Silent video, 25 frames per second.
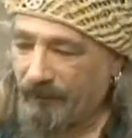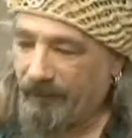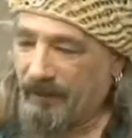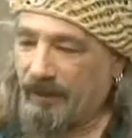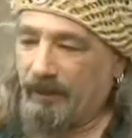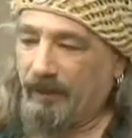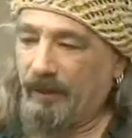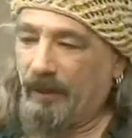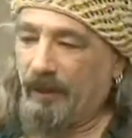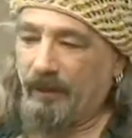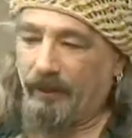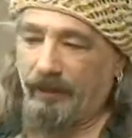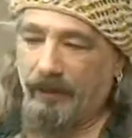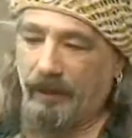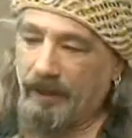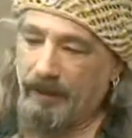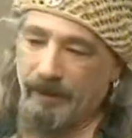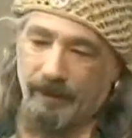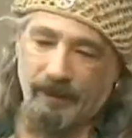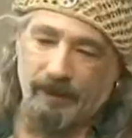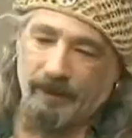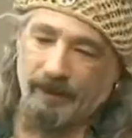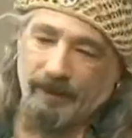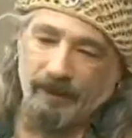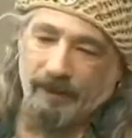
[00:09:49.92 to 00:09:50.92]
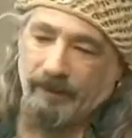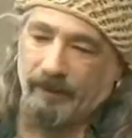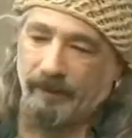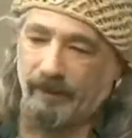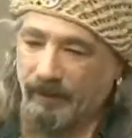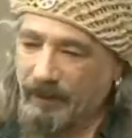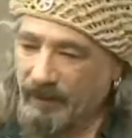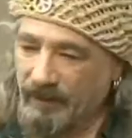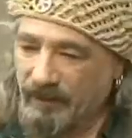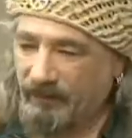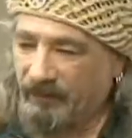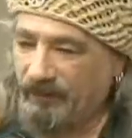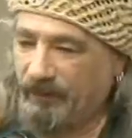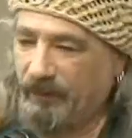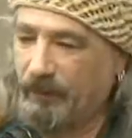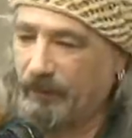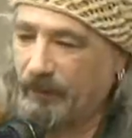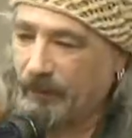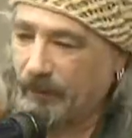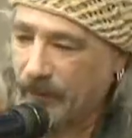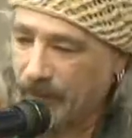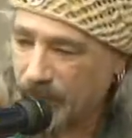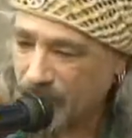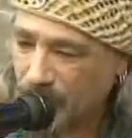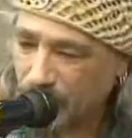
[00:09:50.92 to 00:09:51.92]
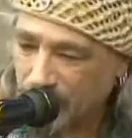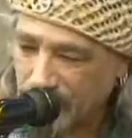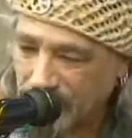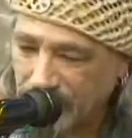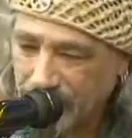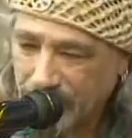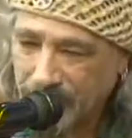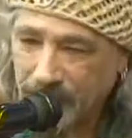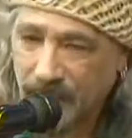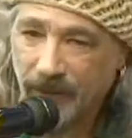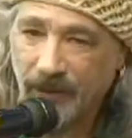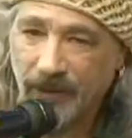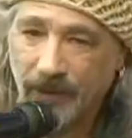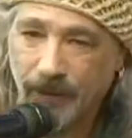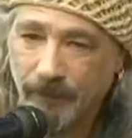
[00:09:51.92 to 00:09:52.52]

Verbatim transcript: them, otherwise it doesn't feel complete to me.